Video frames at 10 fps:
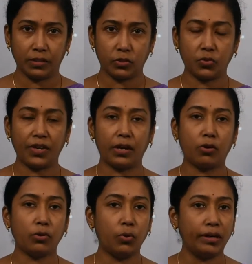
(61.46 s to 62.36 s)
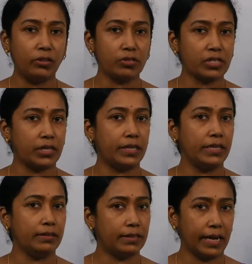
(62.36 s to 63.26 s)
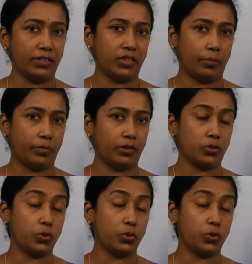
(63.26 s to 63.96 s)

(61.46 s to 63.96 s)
So we are not going to study that chapter.